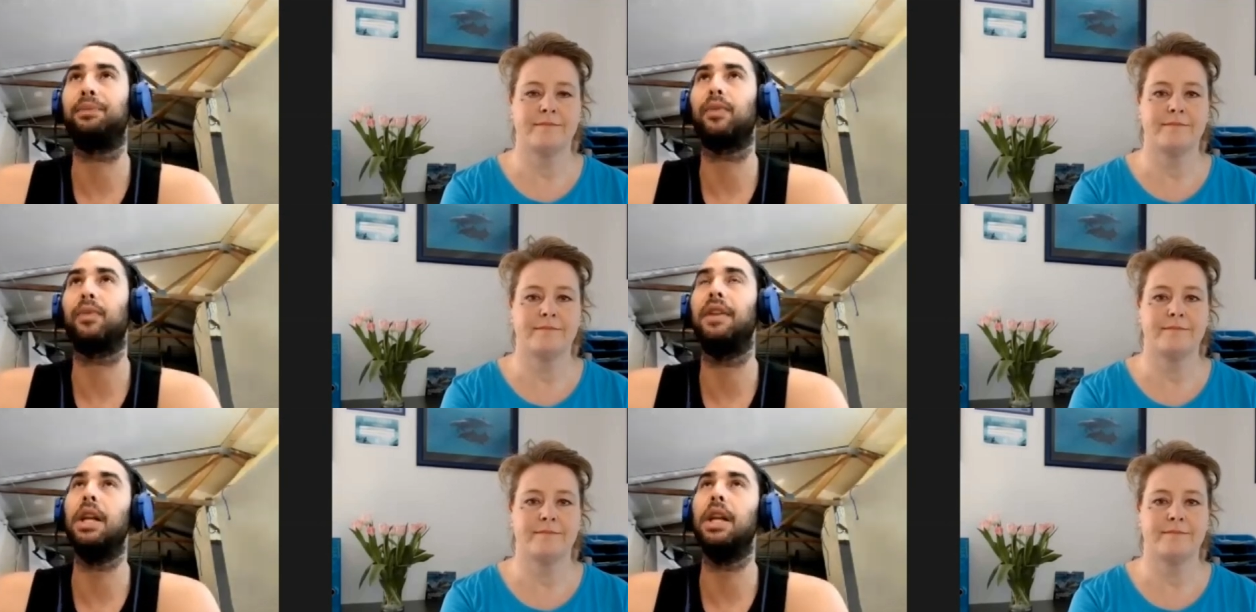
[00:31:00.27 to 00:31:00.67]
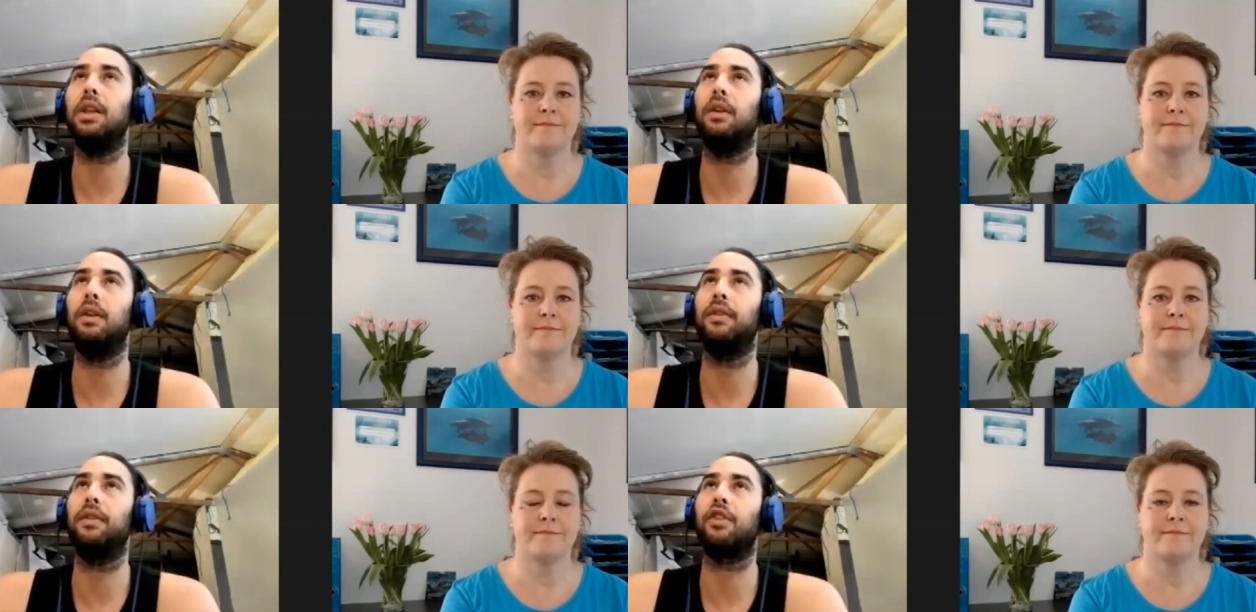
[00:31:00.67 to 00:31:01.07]
Speaker 1: I think a lot
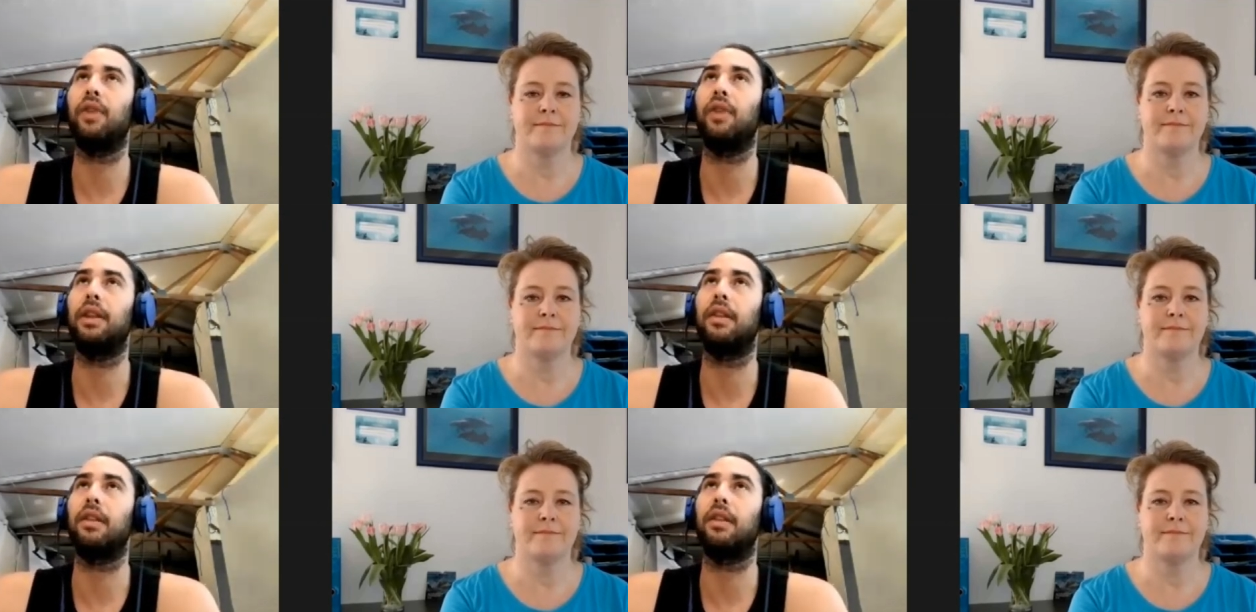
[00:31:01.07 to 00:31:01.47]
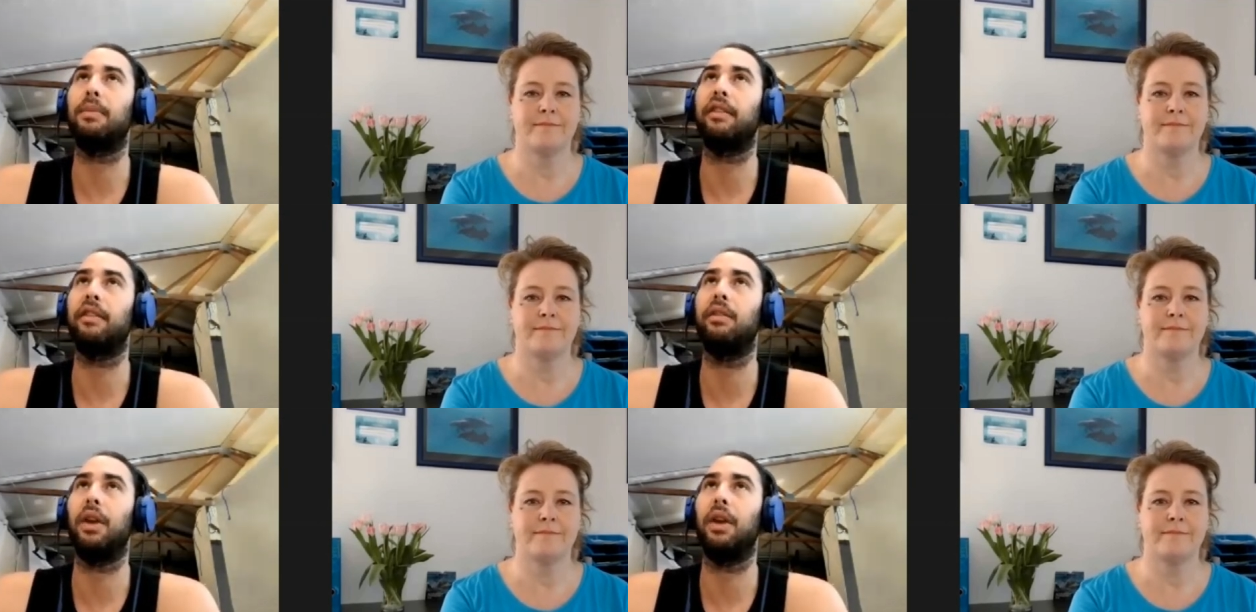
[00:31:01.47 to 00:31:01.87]
of instructors,
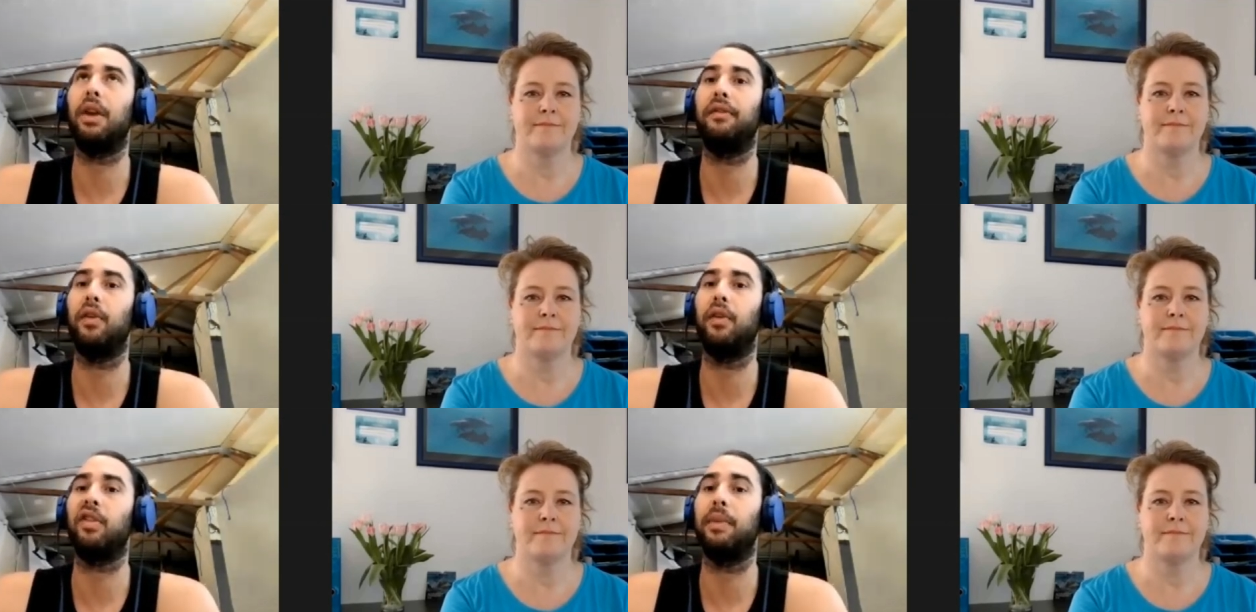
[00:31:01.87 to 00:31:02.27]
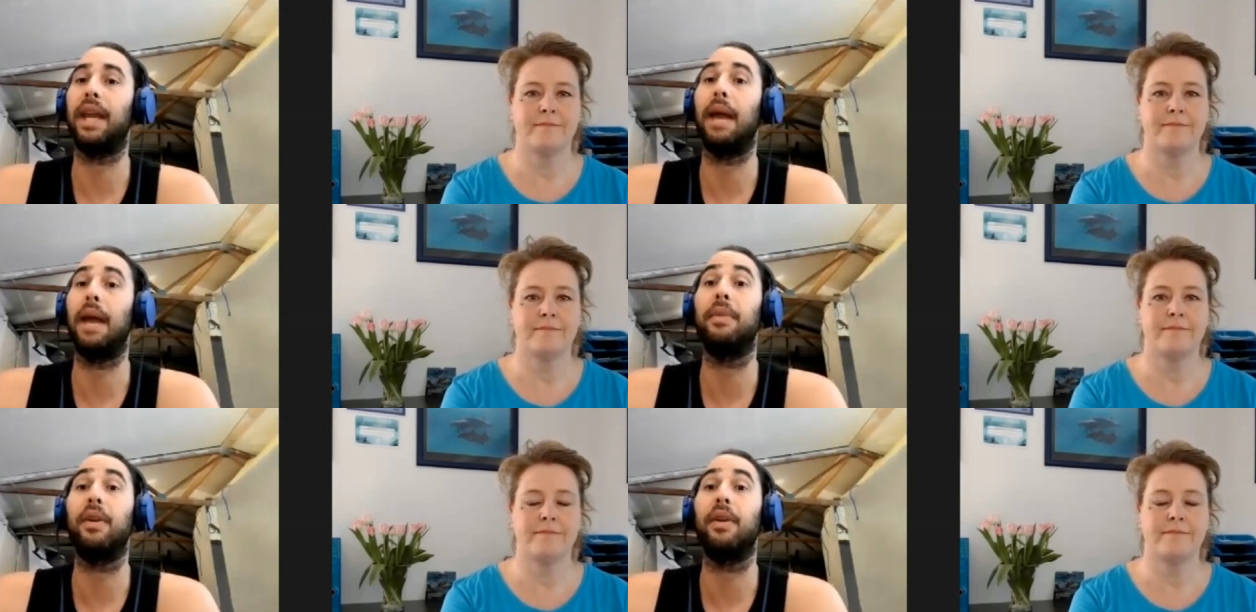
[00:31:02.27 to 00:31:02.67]
especially when I first
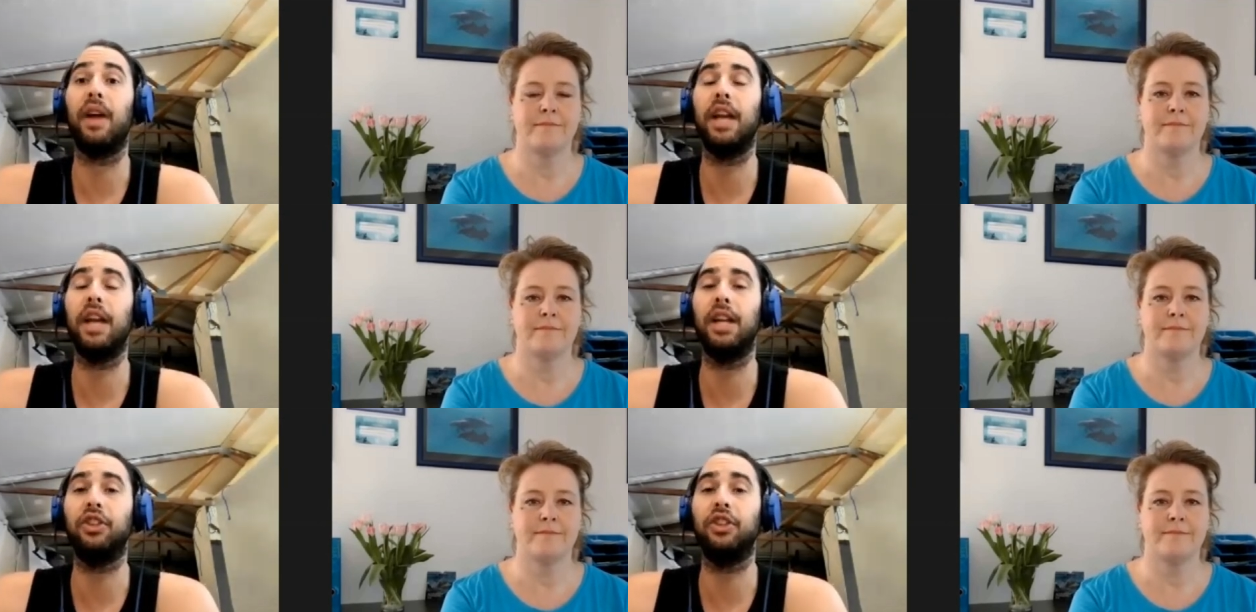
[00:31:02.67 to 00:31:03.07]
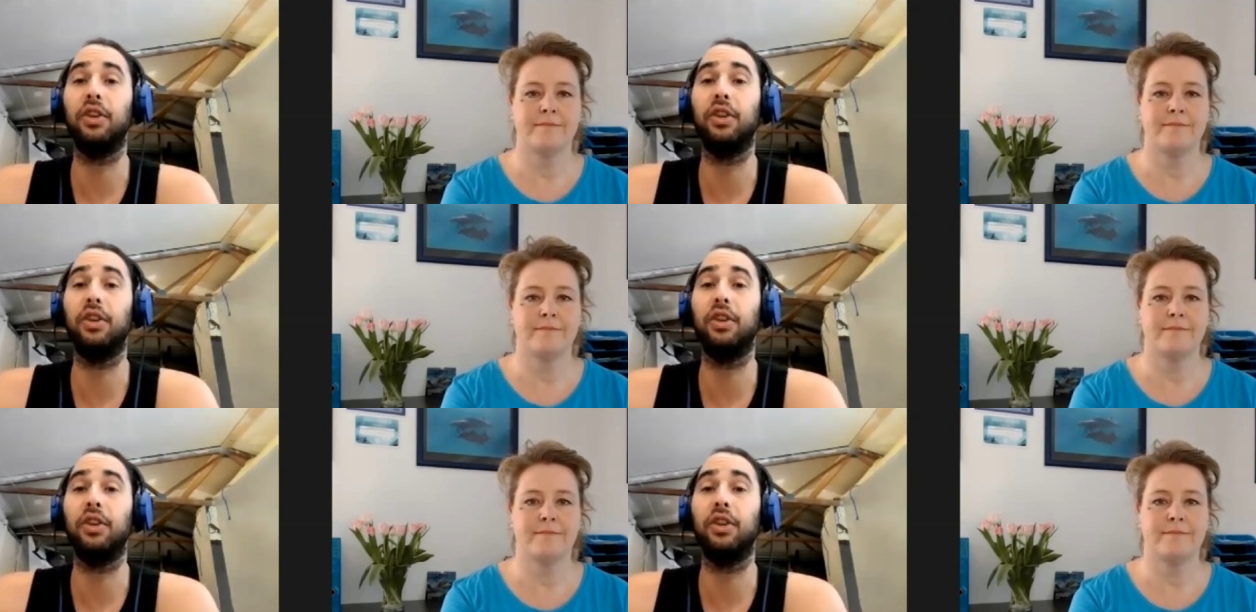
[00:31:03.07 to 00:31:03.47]
began, because I, I don't know
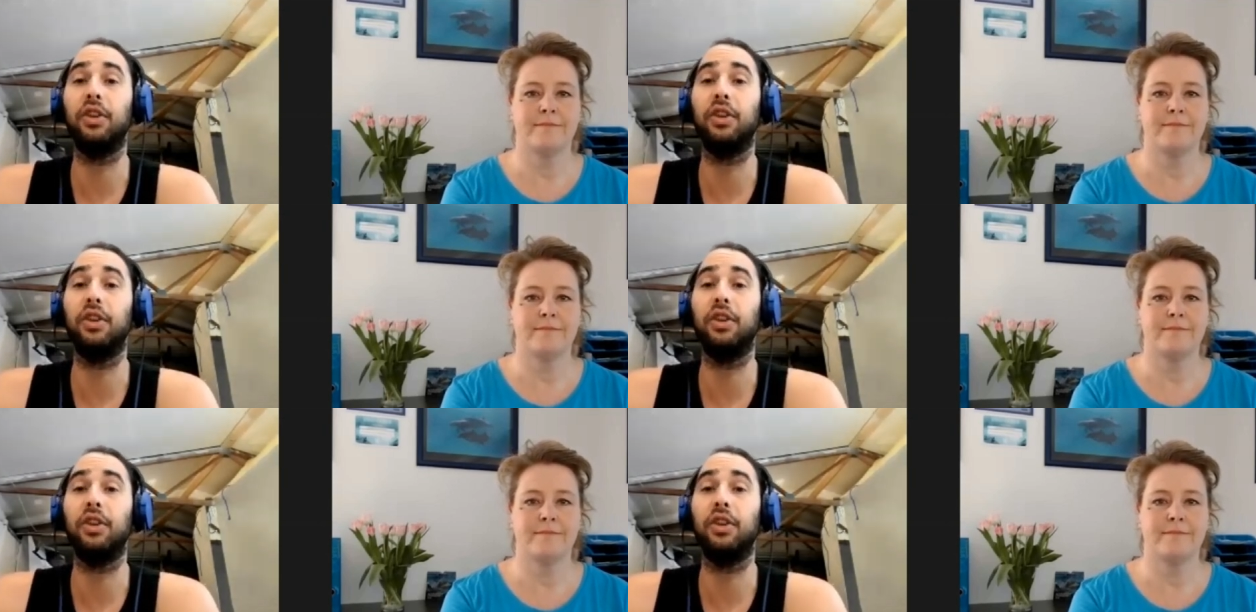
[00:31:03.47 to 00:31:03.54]
if you know